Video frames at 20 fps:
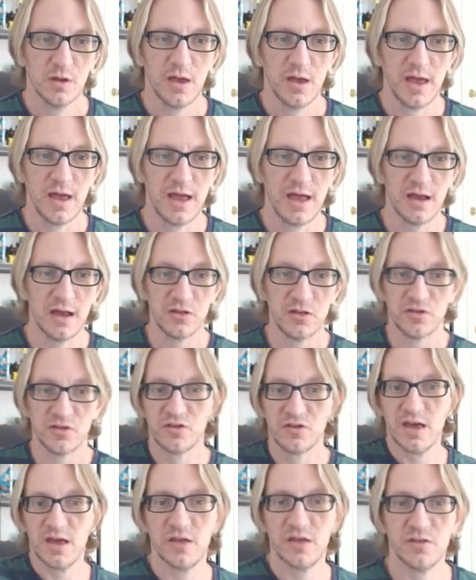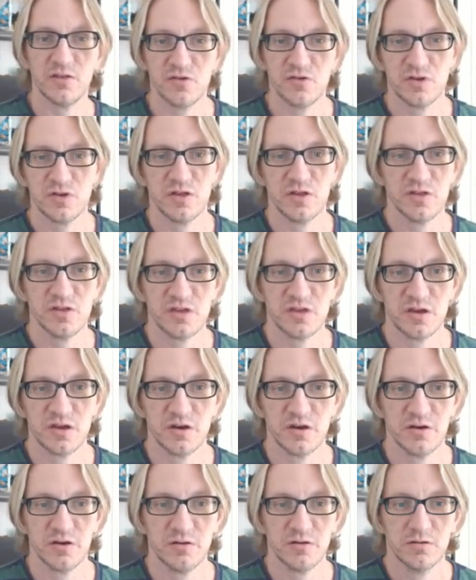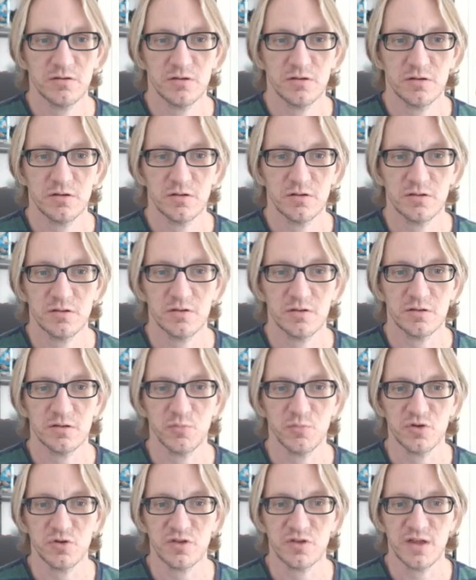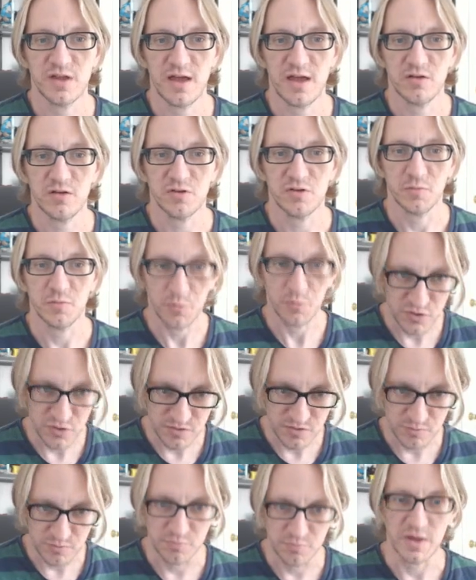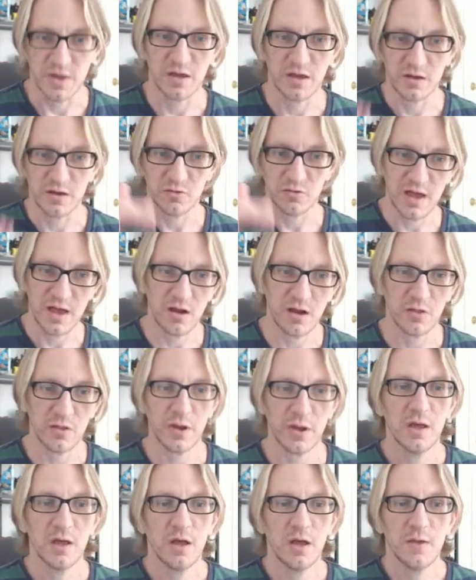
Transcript: and it says, as you can see here, push down. So I'm going to push it, make it go down all the way.